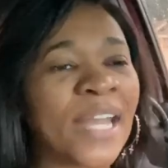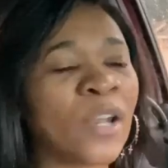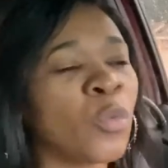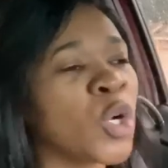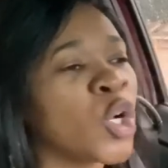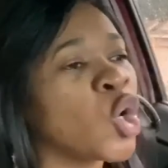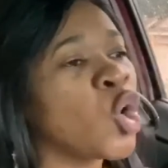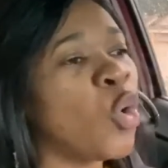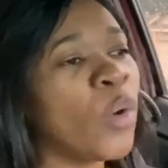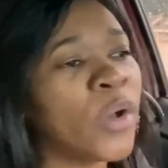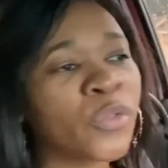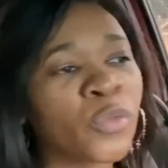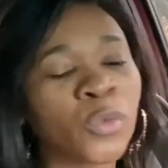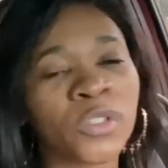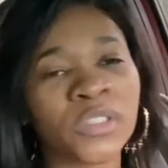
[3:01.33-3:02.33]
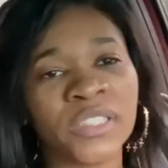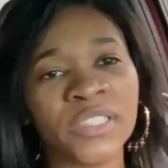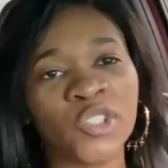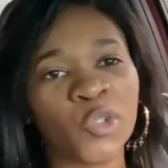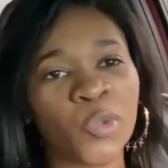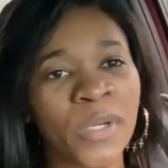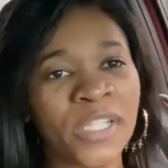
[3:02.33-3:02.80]
and we're going through a
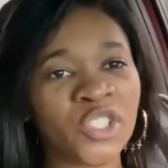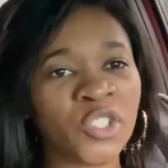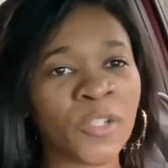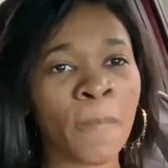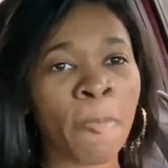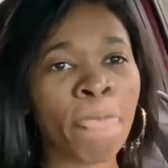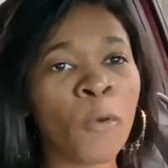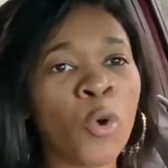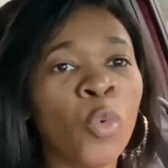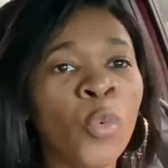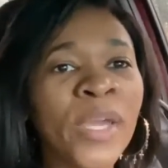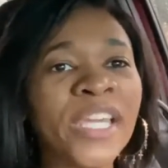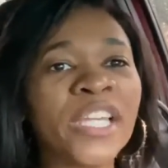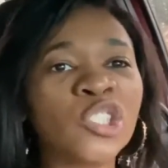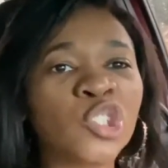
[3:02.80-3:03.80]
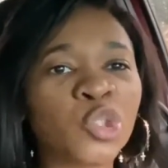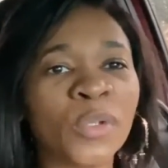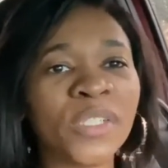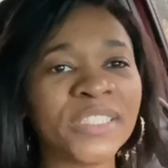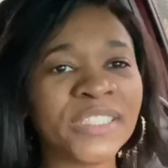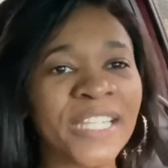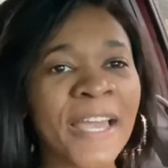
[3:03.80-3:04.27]
situation, we can
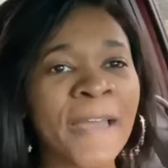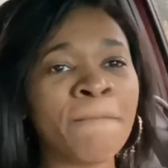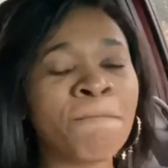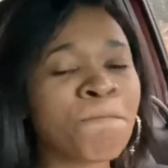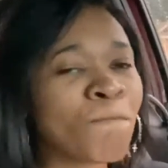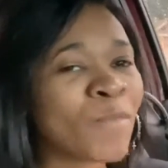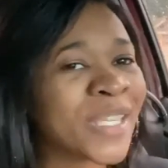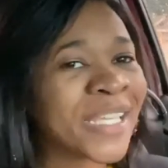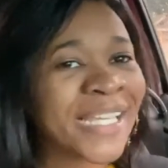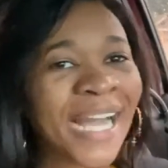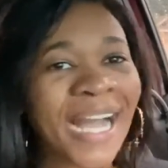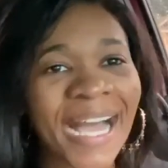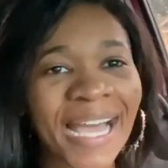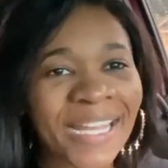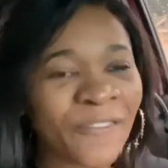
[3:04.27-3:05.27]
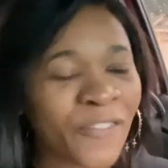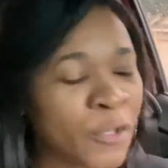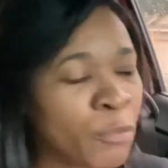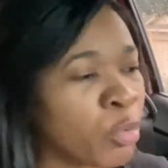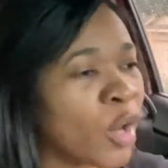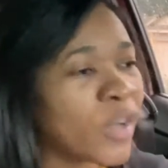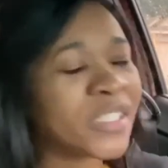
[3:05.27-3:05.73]
trust that God, if He
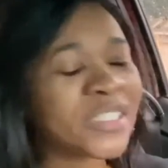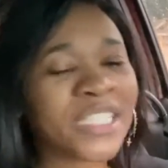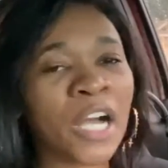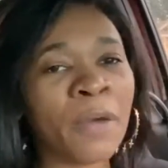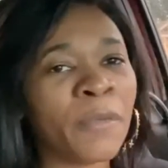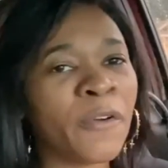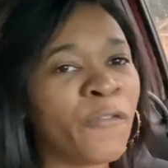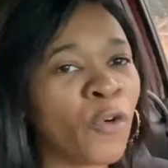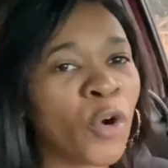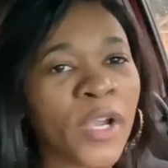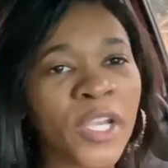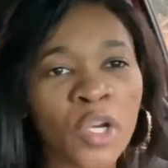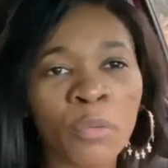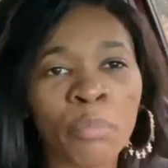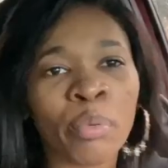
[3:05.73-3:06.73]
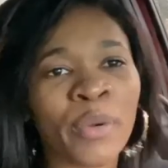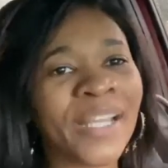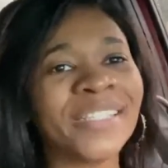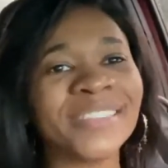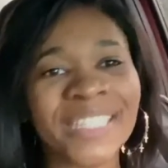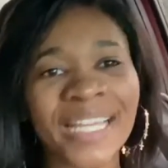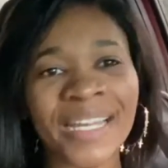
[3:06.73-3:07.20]
brought us out before, He'll bring
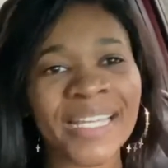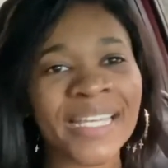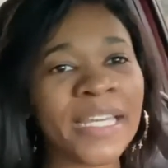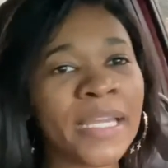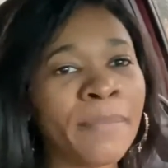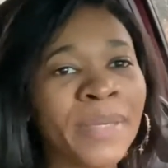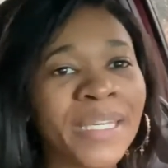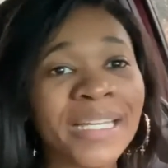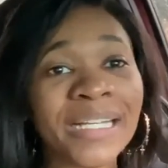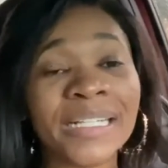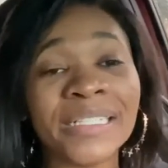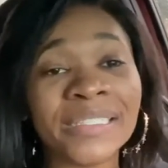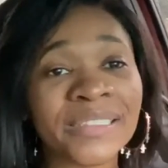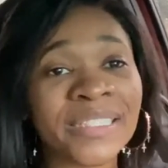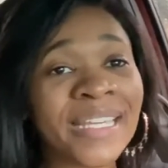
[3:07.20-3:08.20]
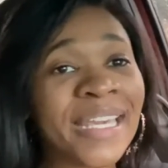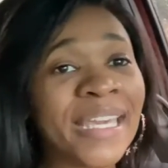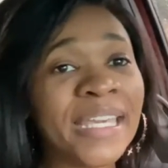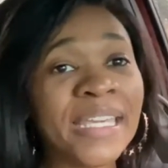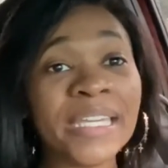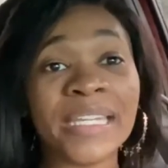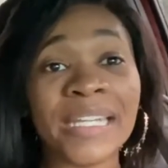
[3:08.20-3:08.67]
us out again because
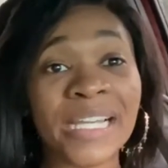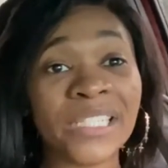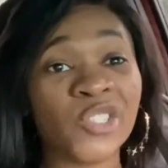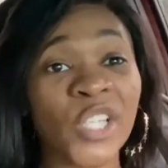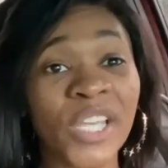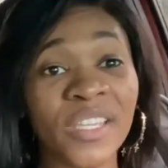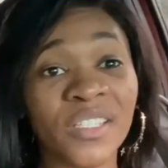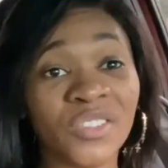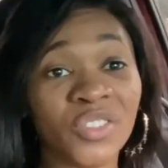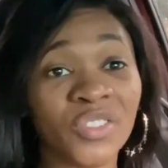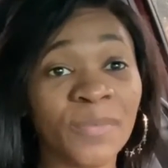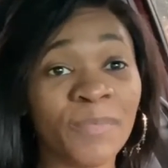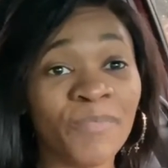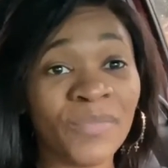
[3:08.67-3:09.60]
He cannot change.